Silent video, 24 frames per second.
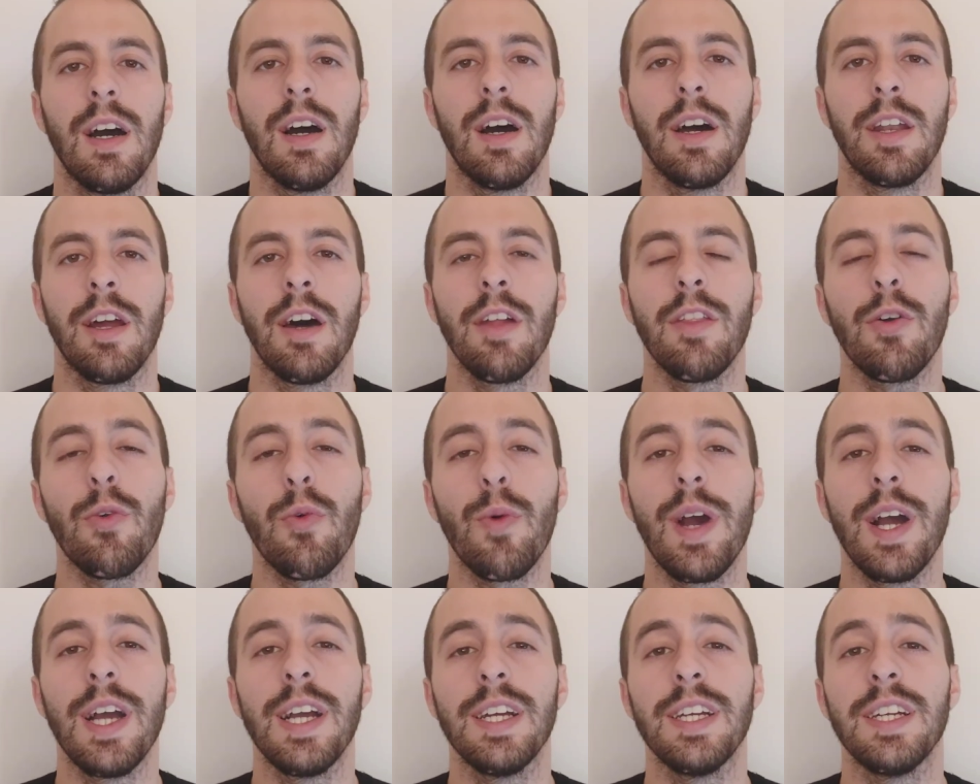Another
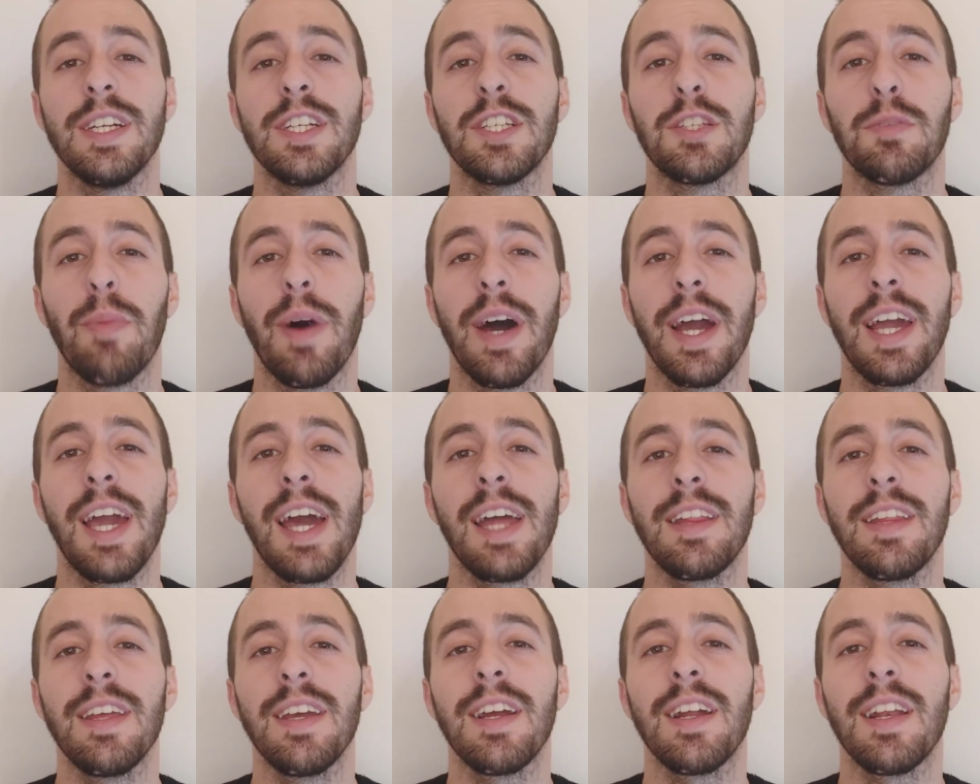way is by
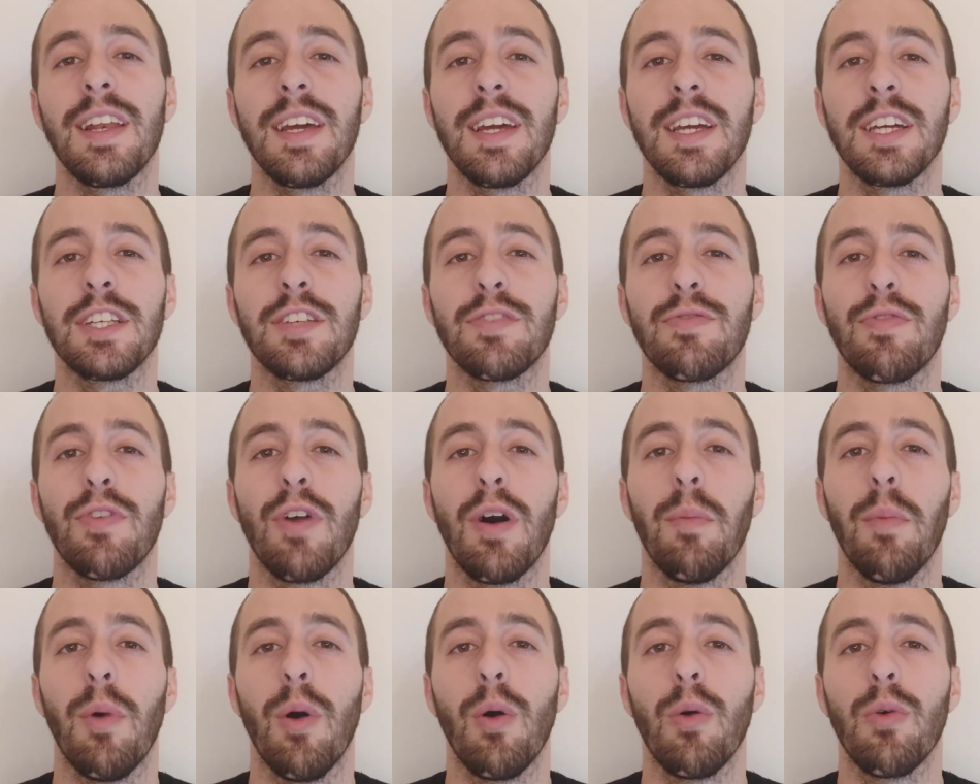getting links
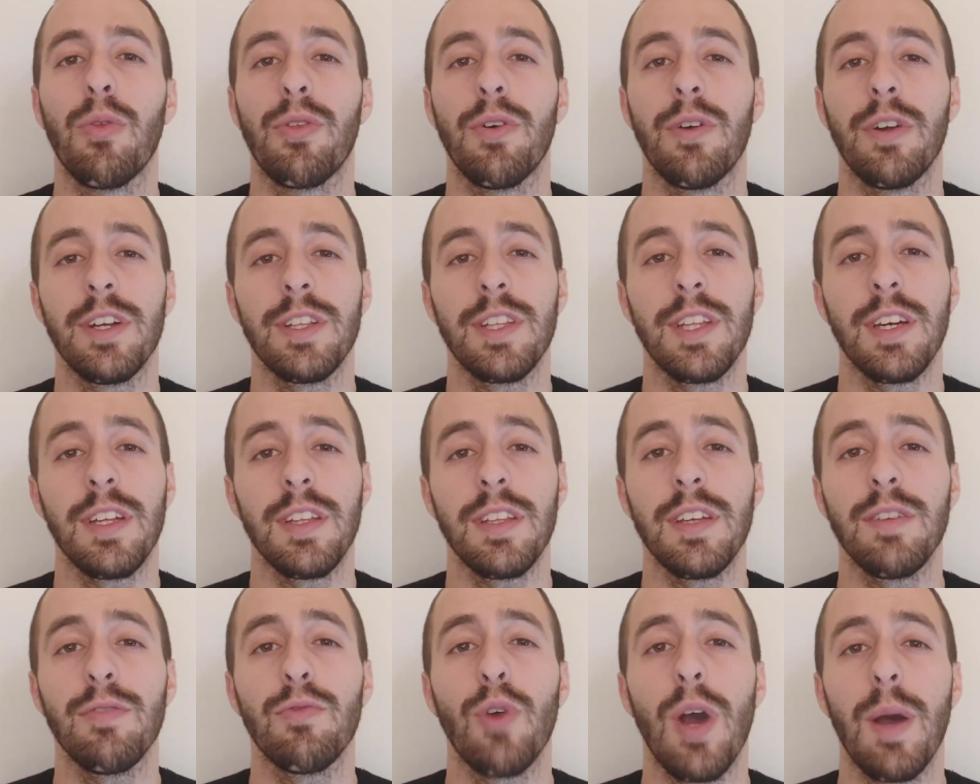from
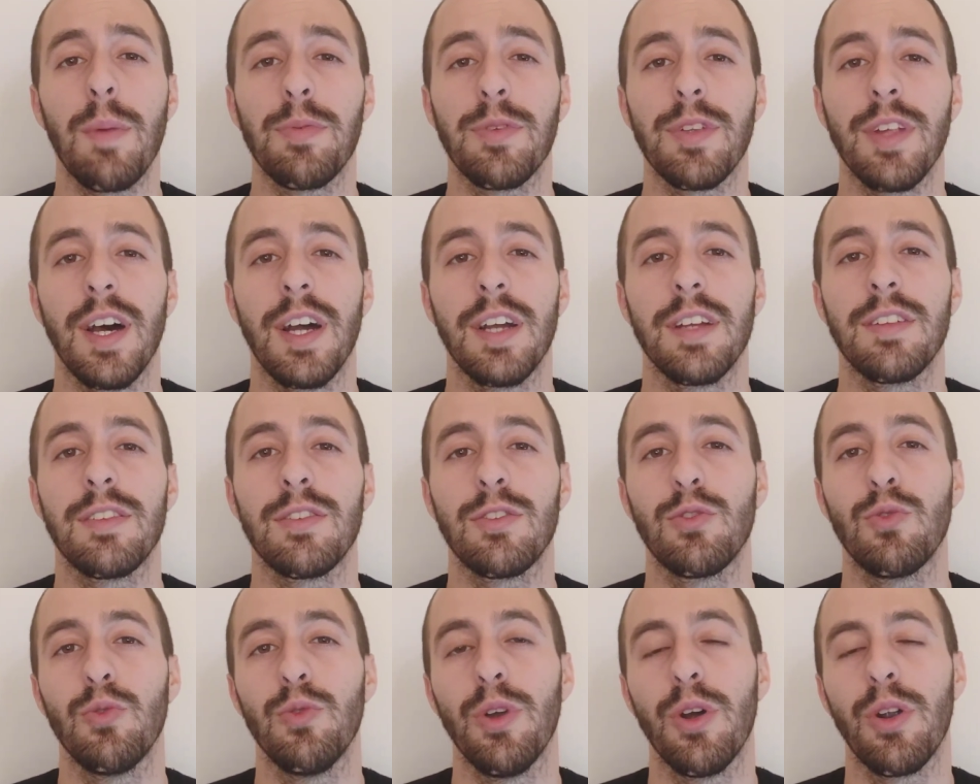authoritative websites
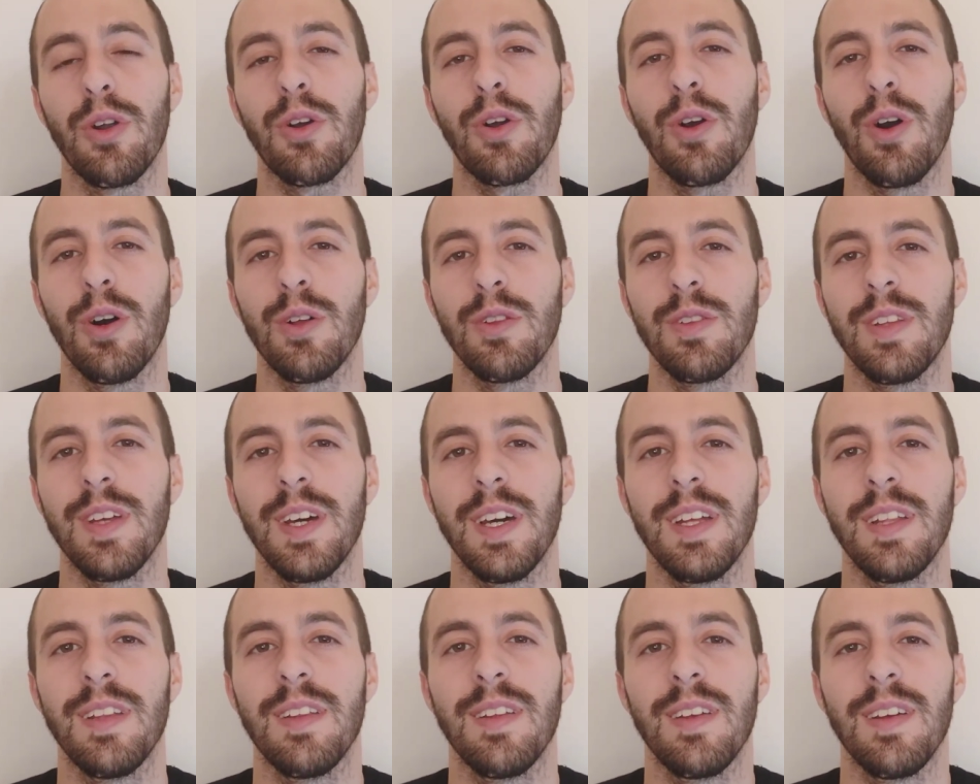to your
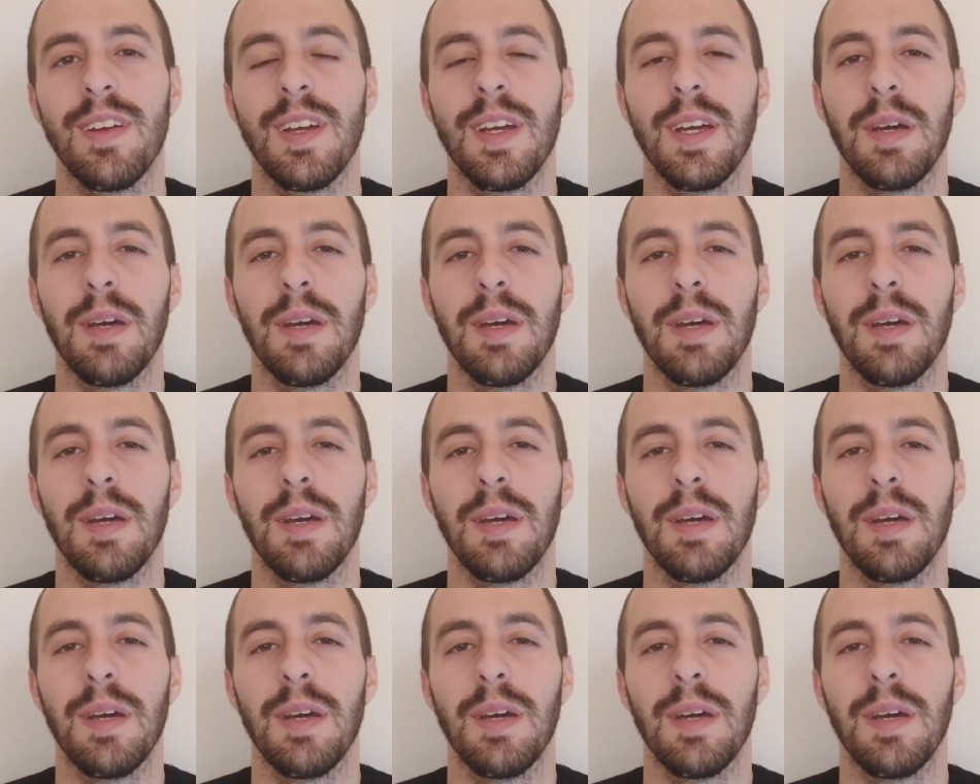content,